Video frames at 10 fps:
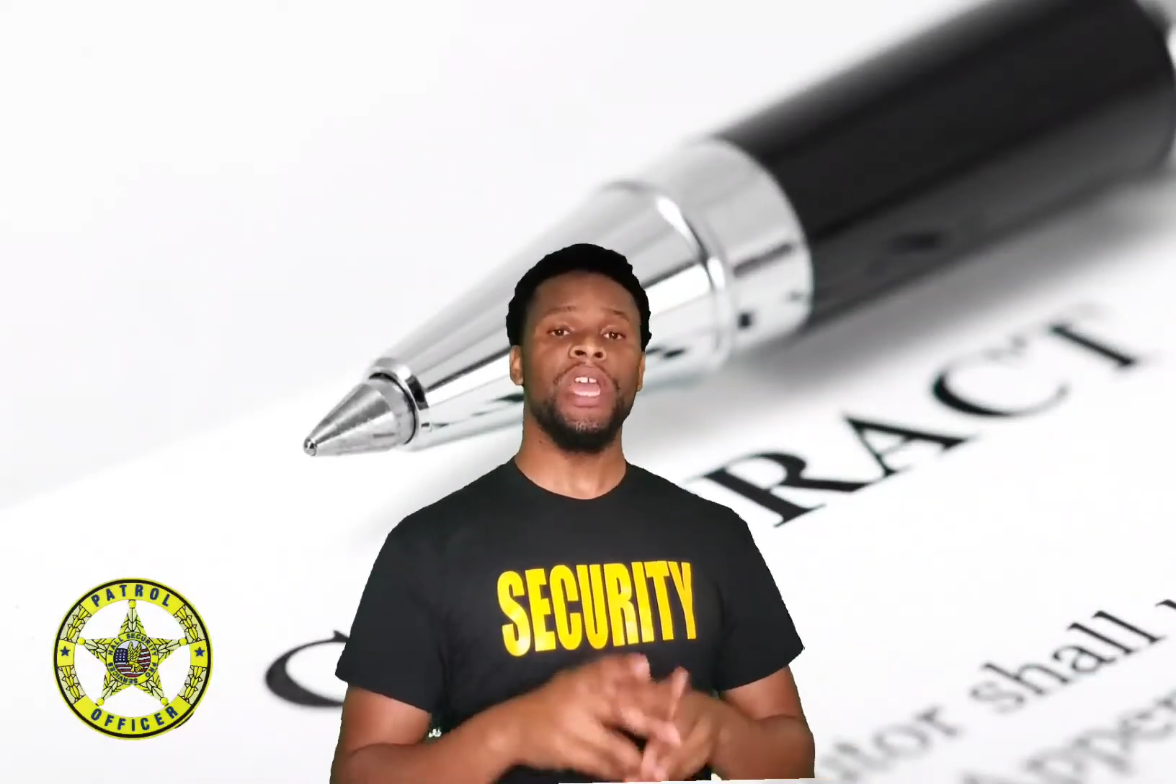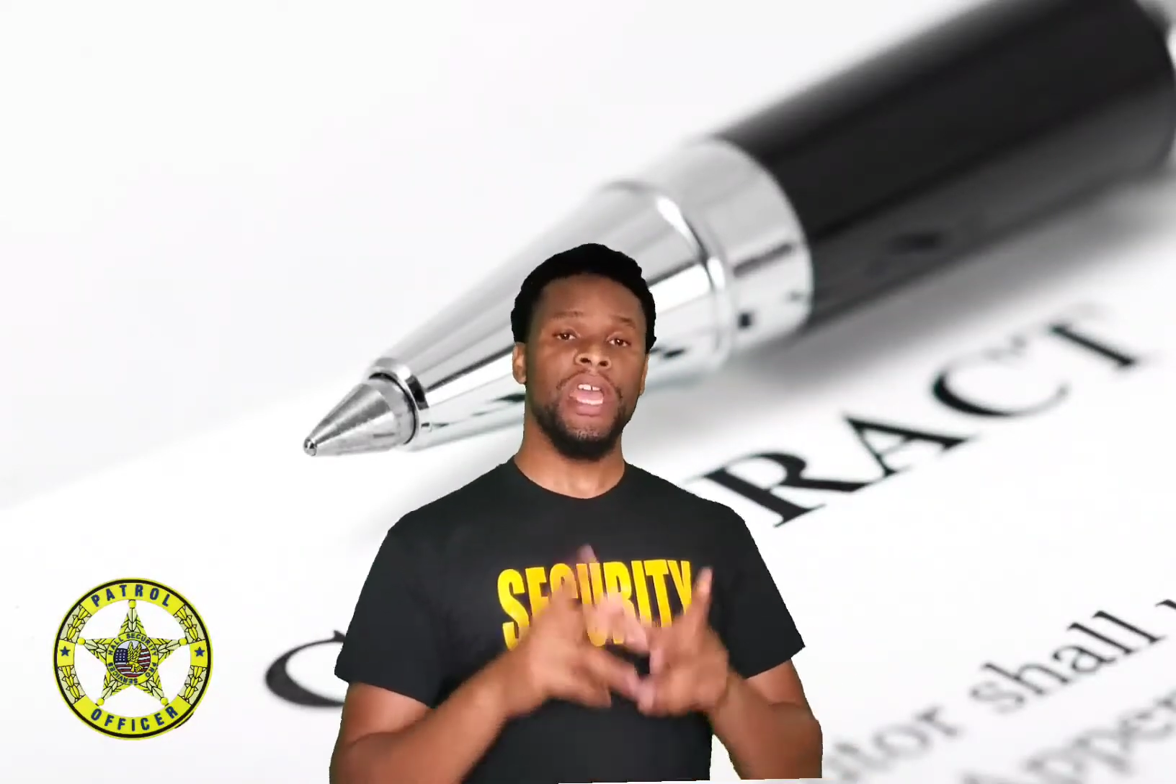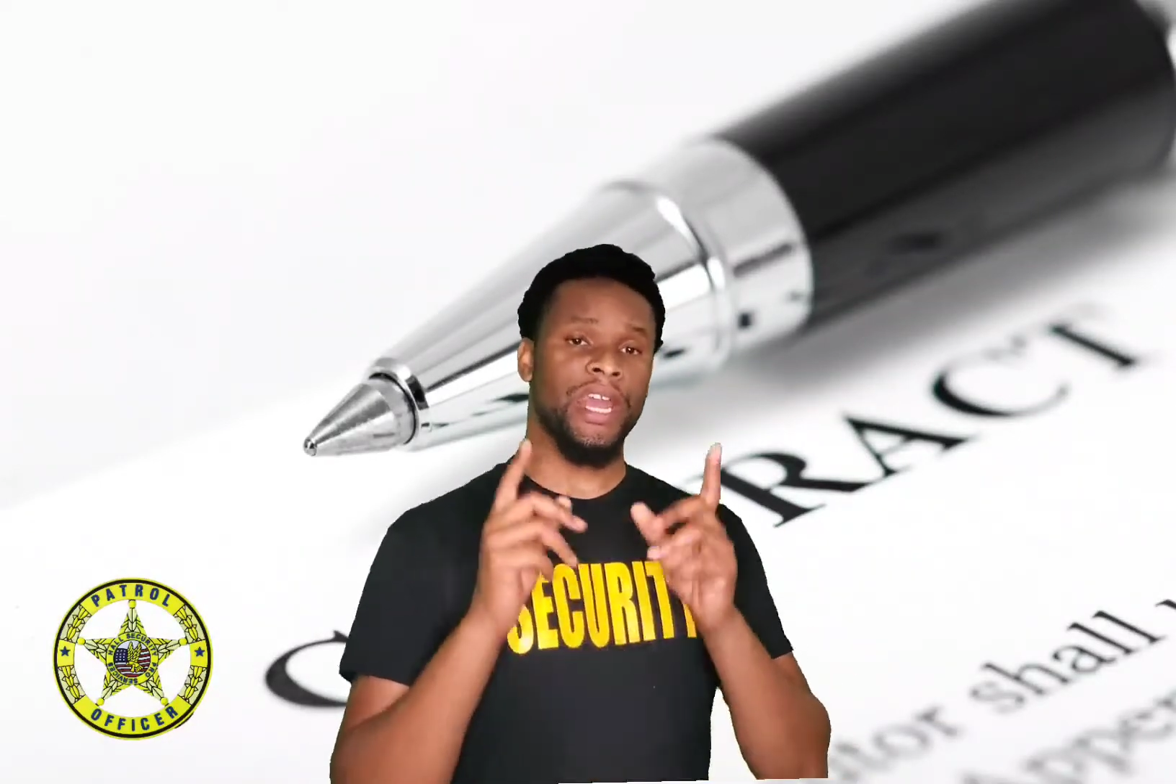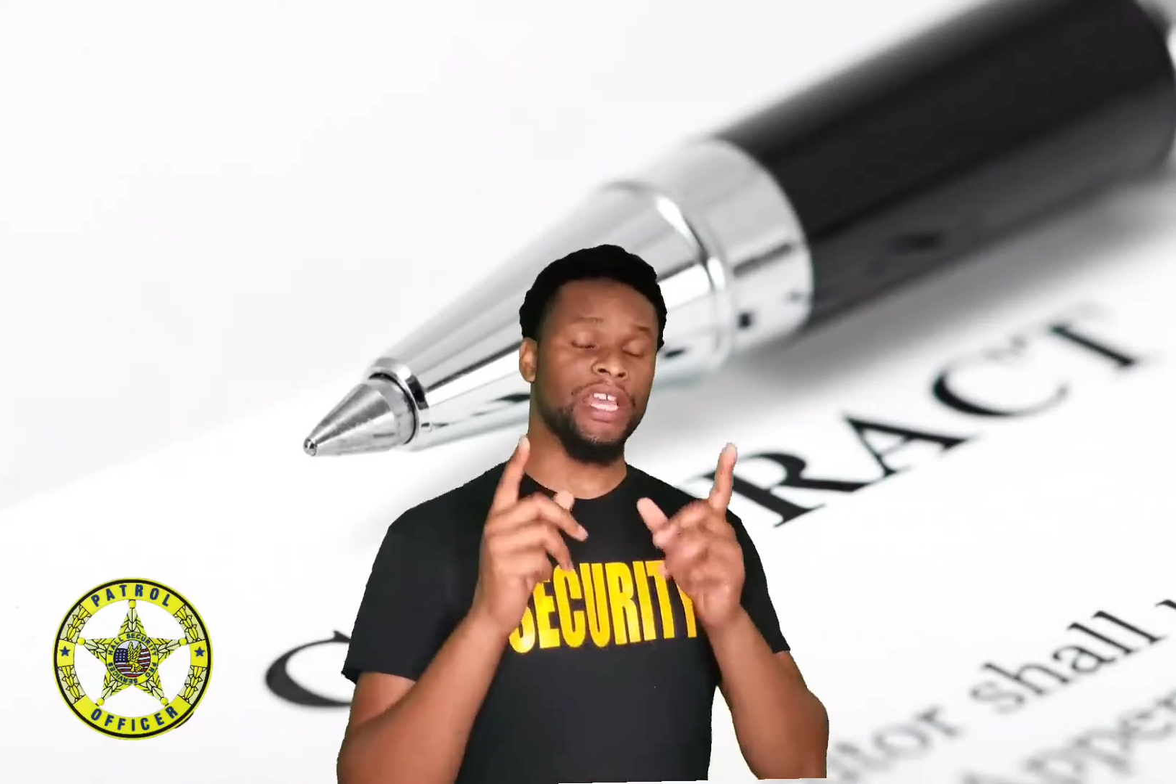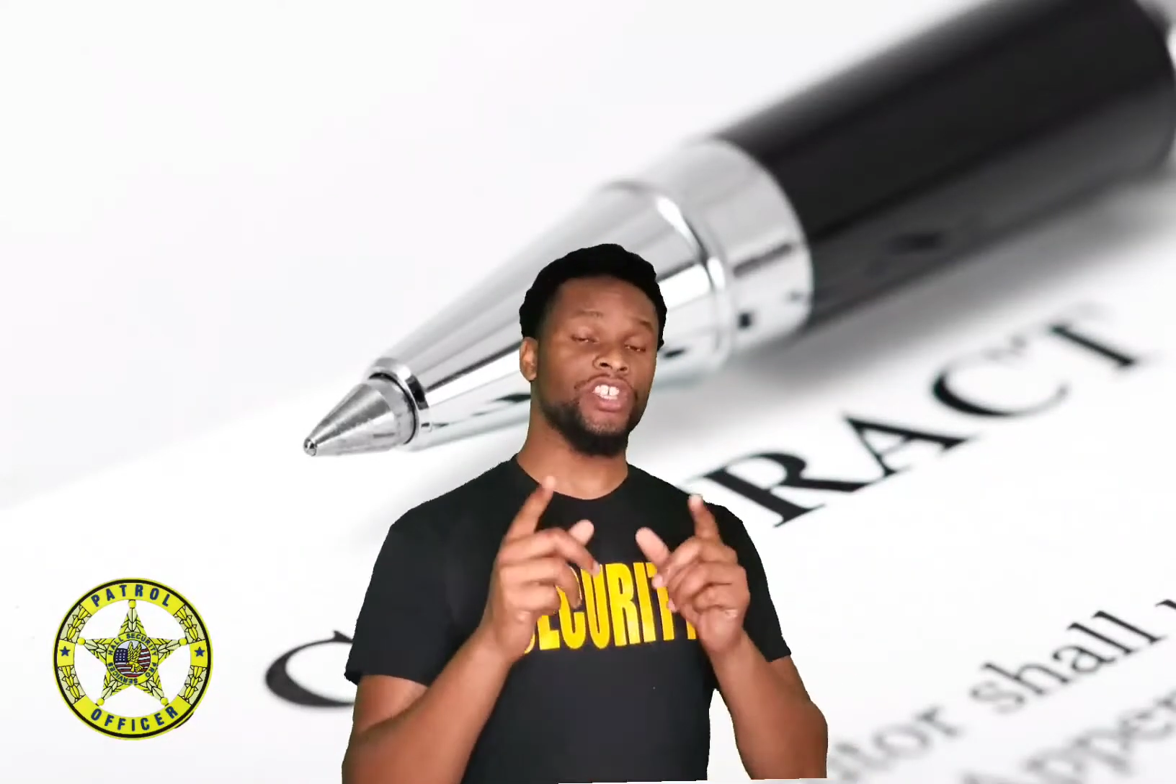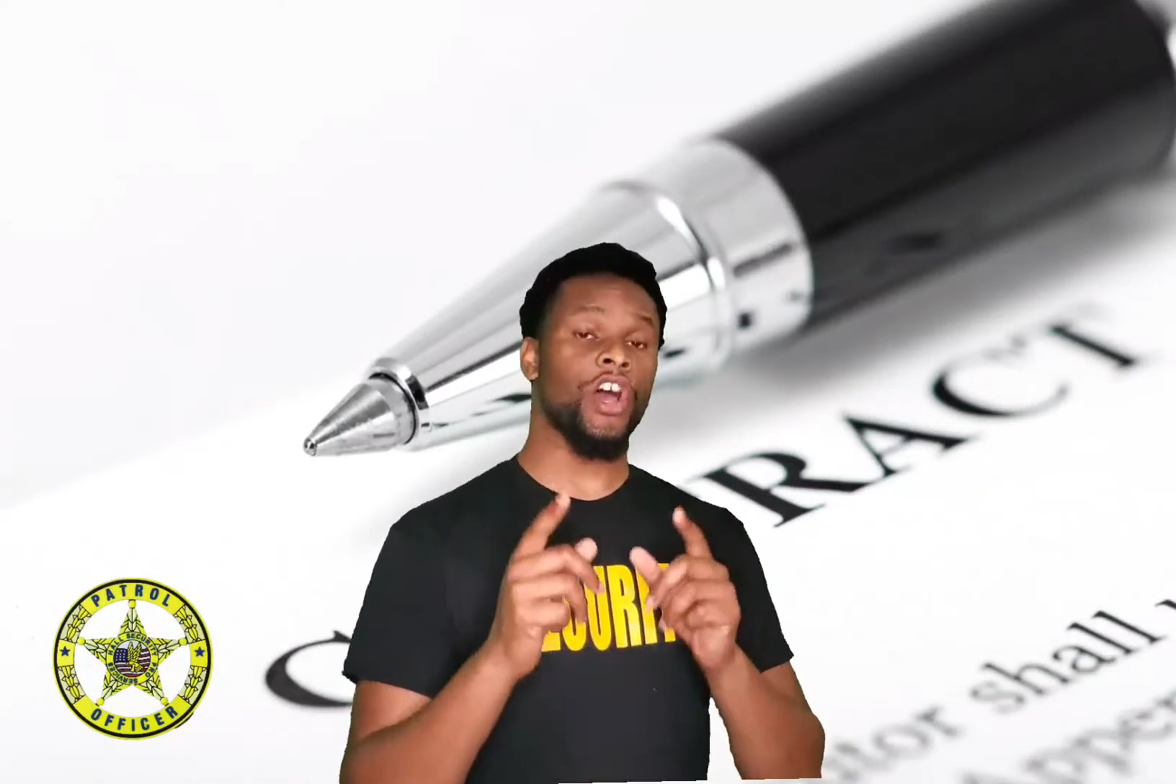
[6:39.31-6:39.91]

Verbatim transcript: and as